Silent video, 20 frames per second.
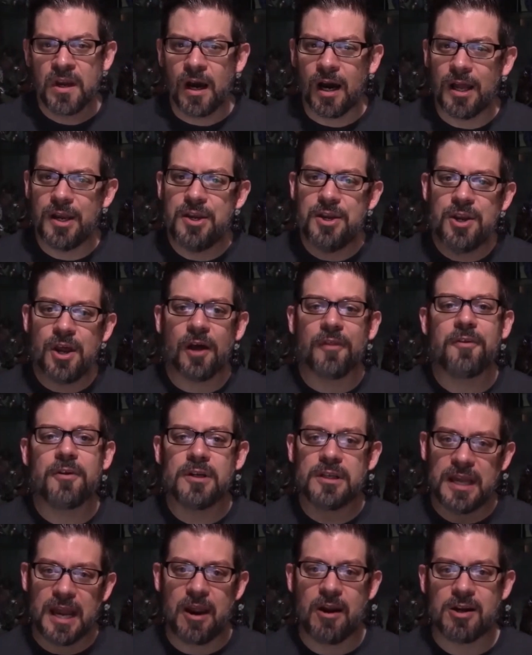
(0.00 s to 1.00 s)
another
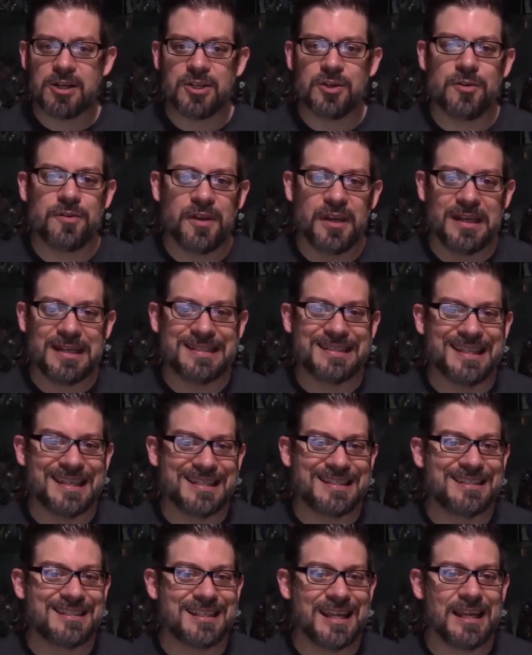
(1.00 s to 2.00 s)
character that
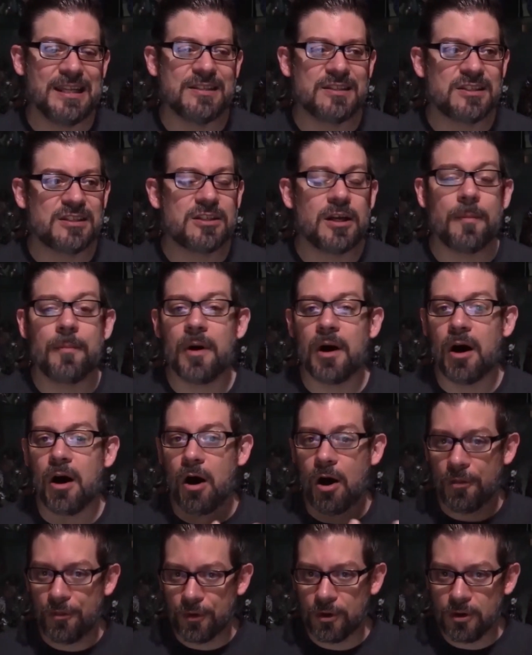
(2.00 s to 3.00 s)
exists in some
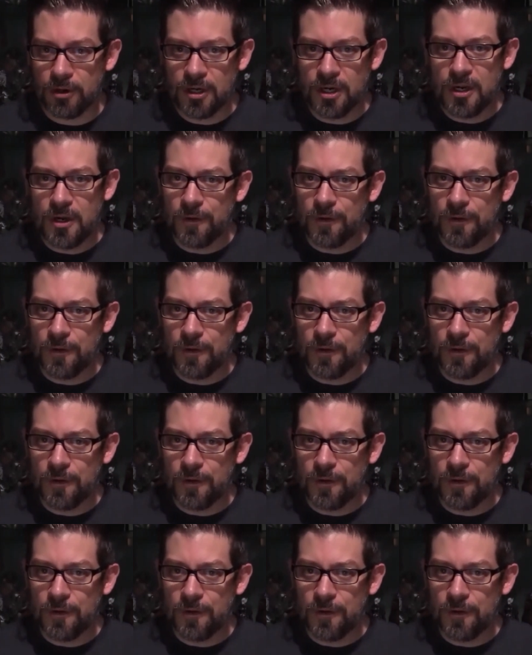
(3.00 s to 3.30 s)
other